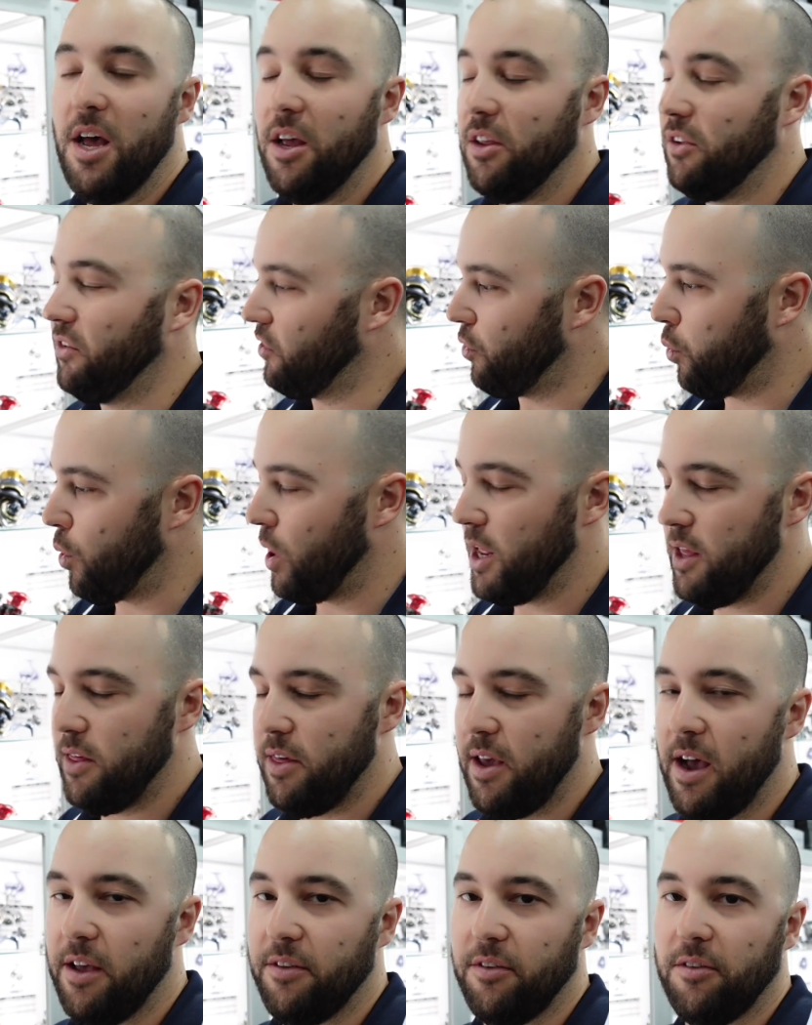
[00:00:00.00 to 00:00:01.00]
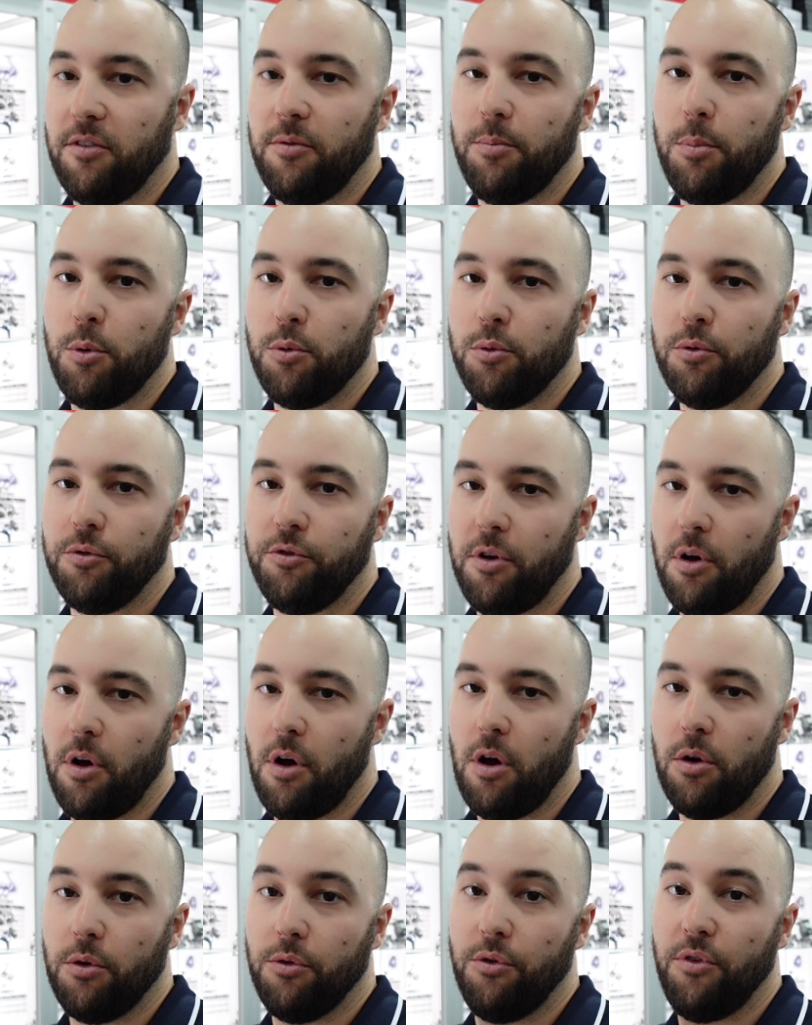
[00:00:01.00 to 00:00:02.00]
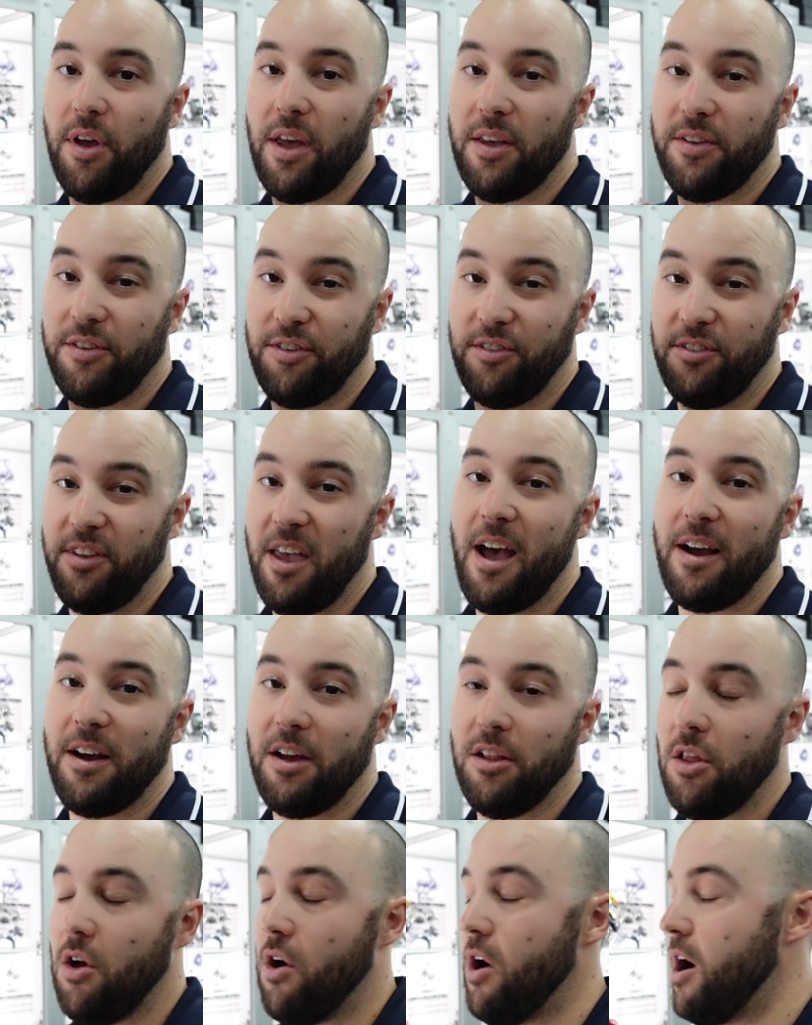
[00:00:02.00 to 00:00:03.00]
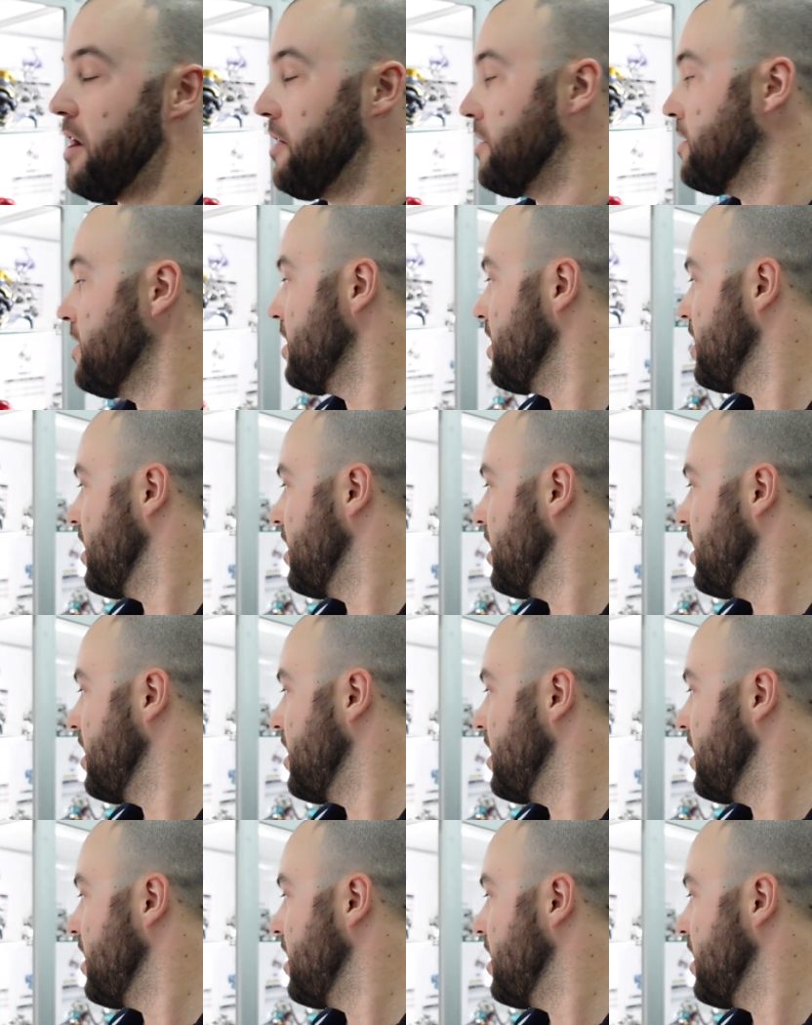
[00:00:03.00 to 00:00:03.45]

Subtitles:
It's 20,000 spools, so it holds a stack of line.